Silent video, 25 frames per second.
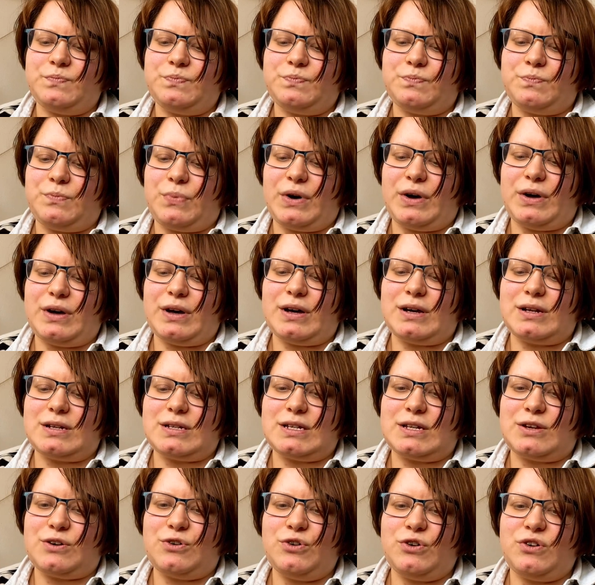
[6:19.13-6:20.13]
but
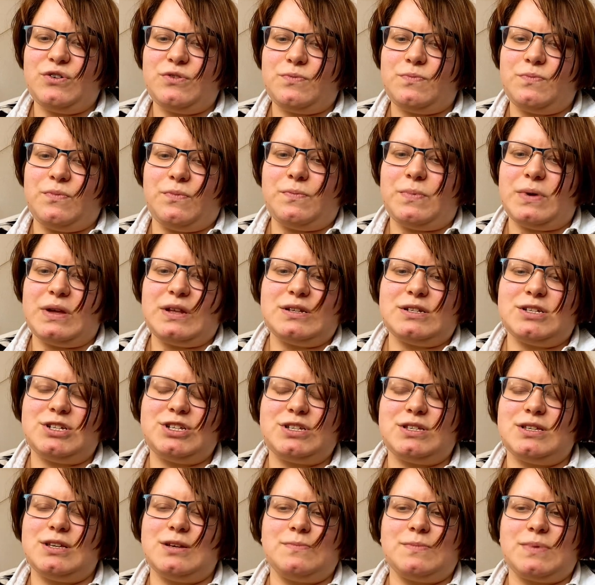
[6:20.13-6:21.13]
it could have been
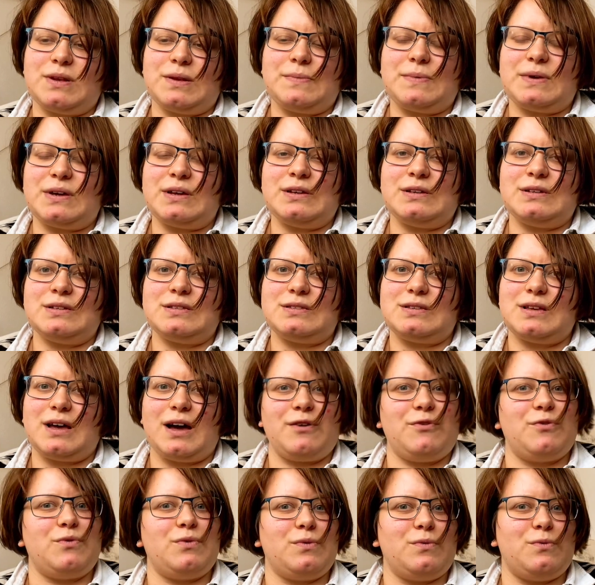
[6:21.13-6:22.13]
simply because I
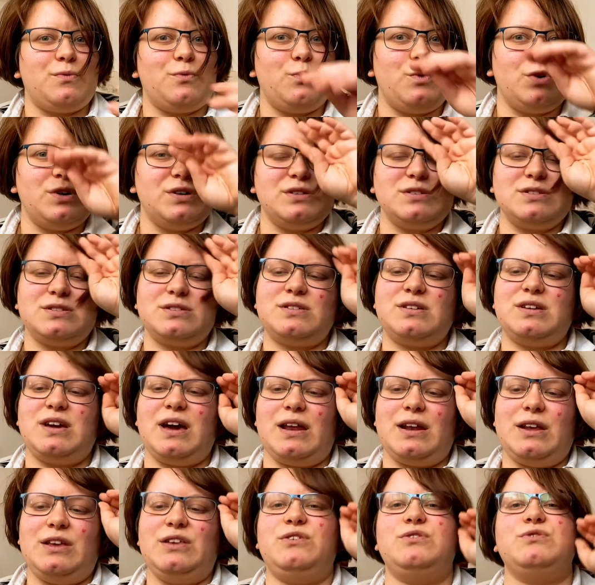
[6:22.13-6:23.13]
was
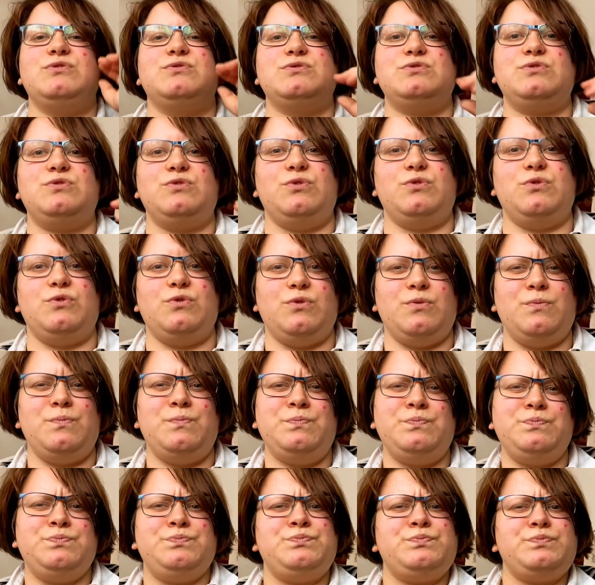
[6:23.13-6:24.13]
getting used to
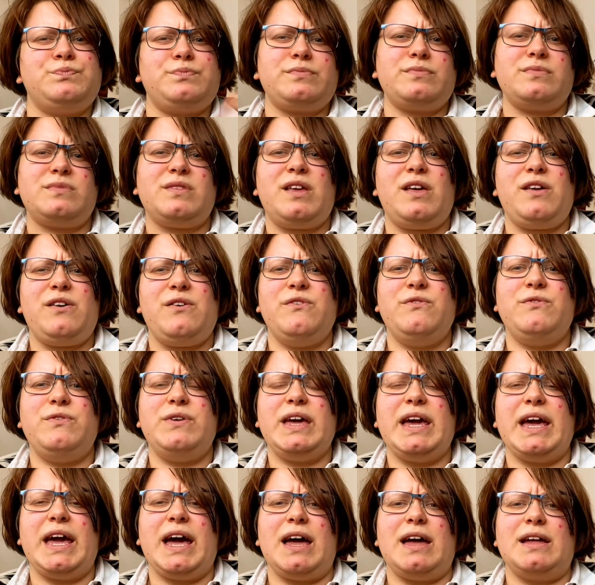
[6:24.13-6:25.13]

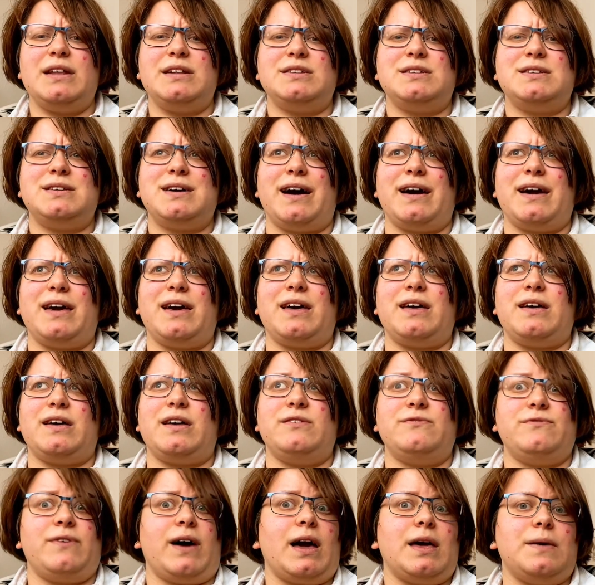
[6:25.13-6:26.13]
the entire
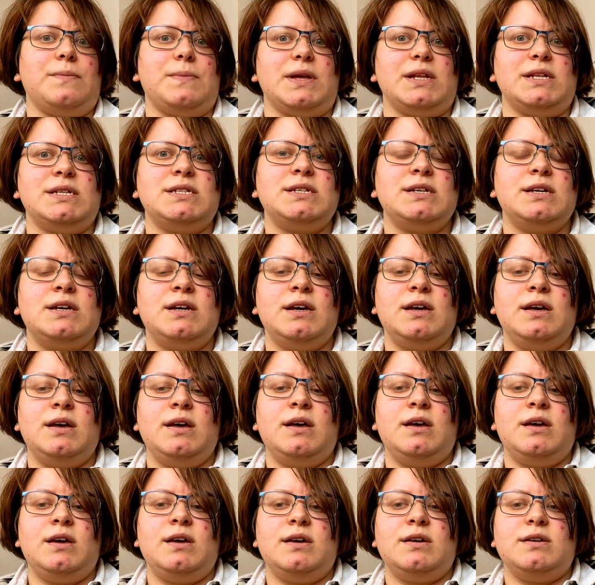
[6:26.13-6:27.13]
environment.
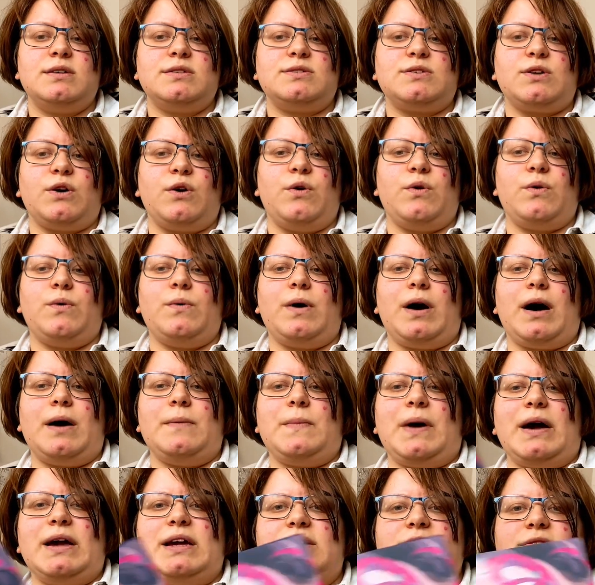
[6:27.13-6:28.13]
So
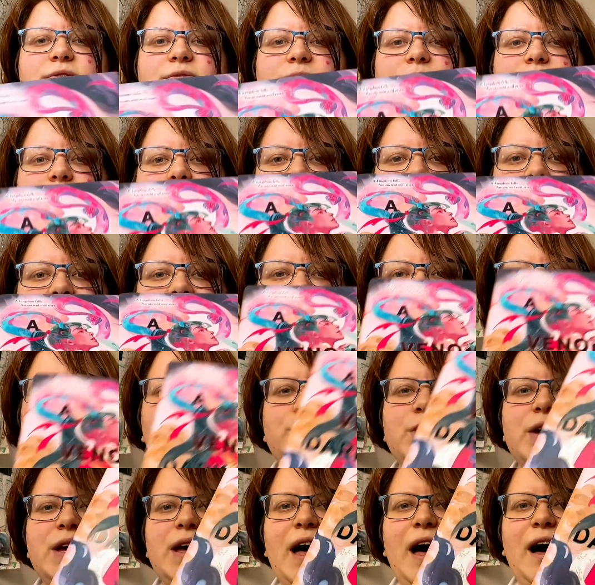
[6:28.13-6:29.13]
maybe
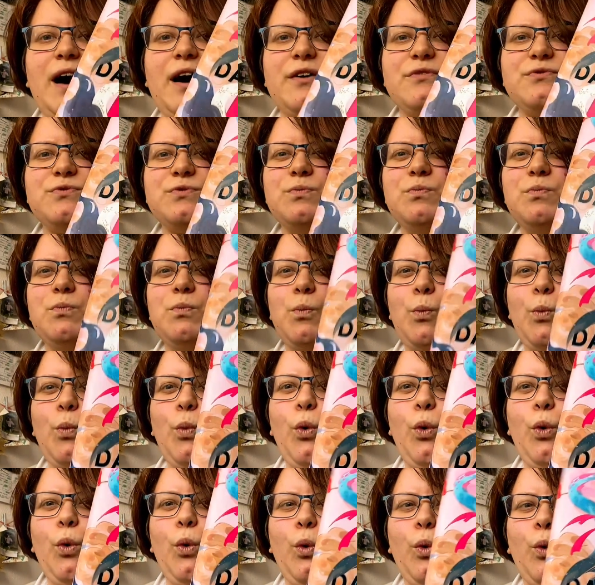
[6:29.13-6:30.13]
we have
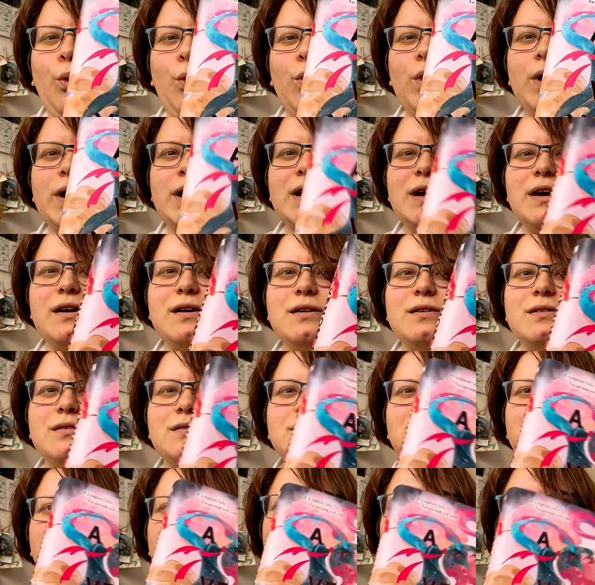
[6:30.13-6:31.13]
more
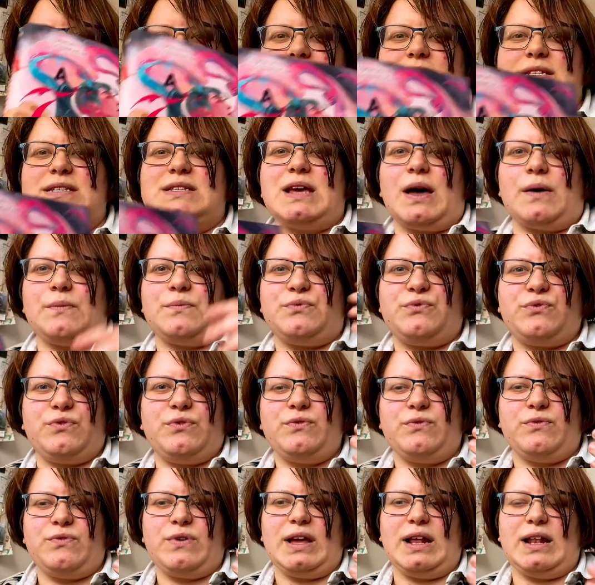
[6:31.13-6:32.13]
in-depth
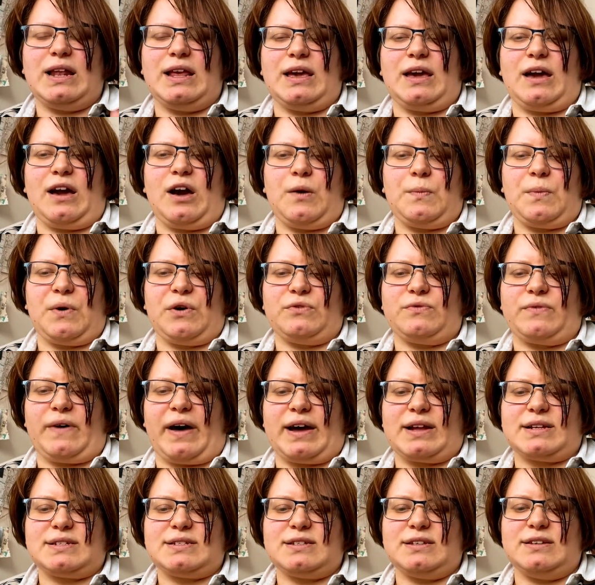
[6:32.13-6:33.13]
feeling about
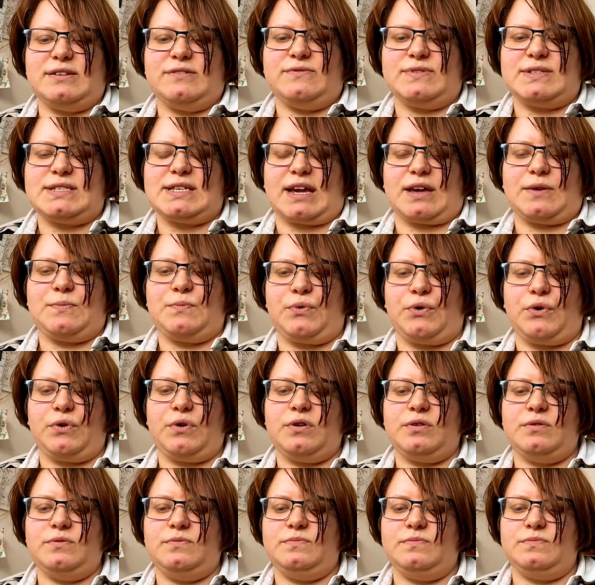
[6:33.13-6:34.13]
that in the second book,
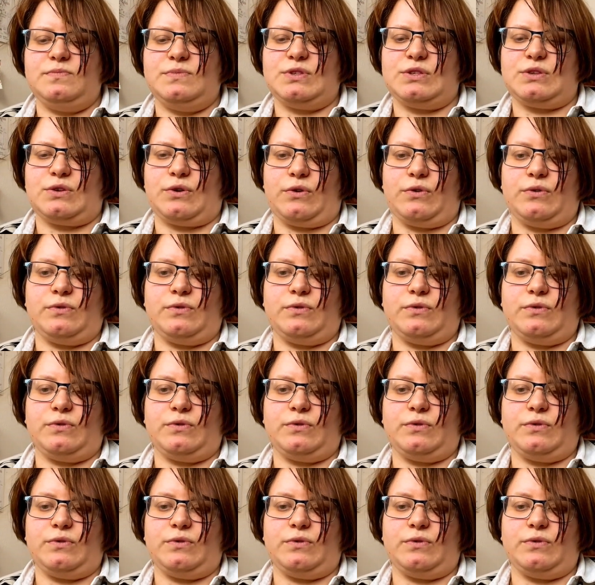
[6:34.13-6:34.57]
so